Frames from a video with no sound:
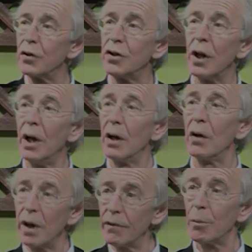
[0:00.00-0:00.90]
origin. Mm-hmm. They
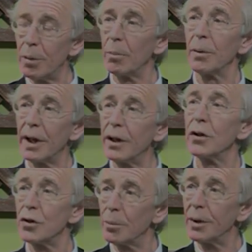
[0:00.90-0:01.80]
don't have a problem getting
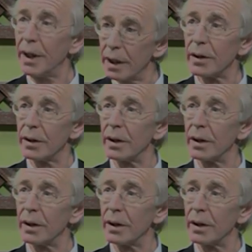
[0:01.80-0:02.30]
a job in England.